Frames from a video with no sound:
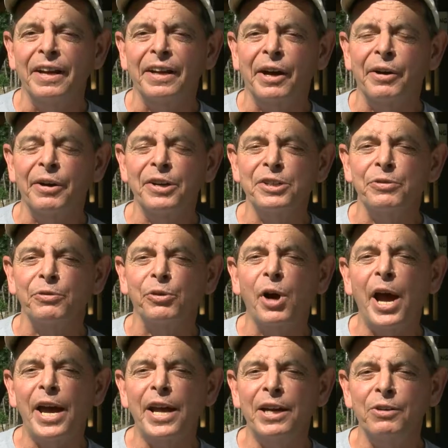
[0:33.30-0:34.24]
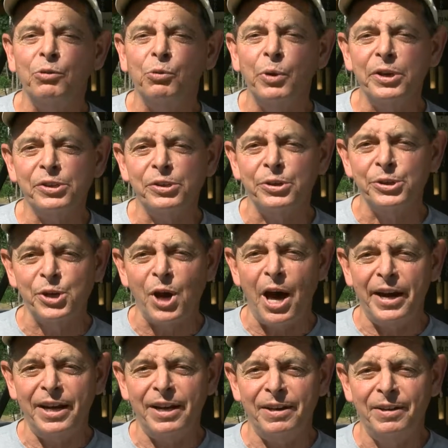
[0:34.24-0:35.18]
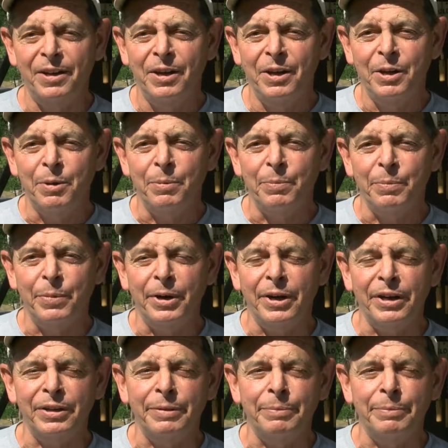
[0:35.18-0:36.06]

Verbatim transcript: carries a variety of whistles on it, but